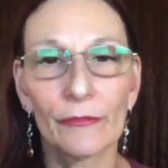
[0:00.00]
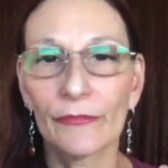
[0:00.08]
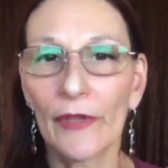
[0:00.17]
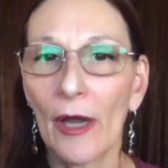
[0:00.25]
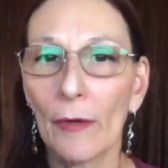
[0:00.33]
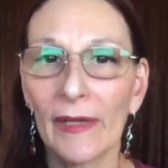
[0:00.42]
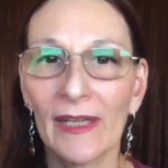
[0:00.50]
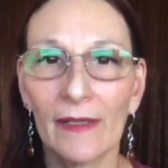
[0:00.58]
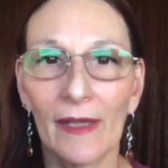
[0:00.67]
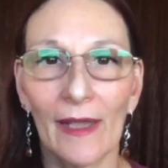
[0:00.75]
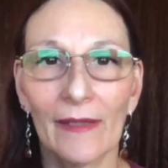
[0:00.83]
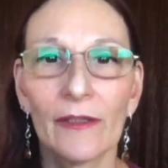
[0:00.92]
know it,
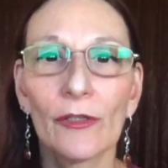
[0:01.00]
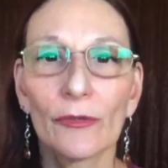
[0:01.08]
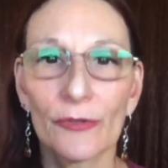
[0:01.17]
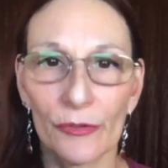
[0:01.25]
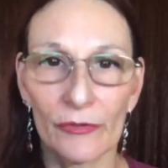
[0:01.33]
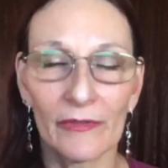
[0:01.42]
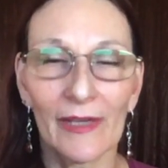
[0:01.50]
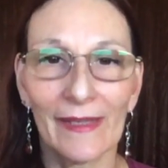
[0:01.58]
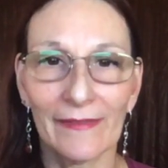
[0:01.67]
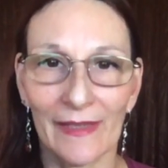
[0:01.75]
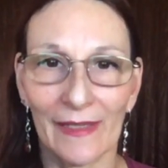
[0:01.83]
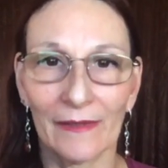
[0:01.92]
and you'll do the right
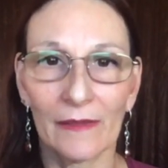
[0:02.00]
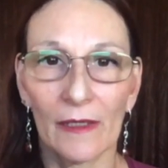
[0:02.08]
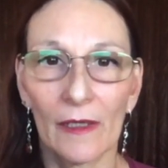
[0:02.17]
thing.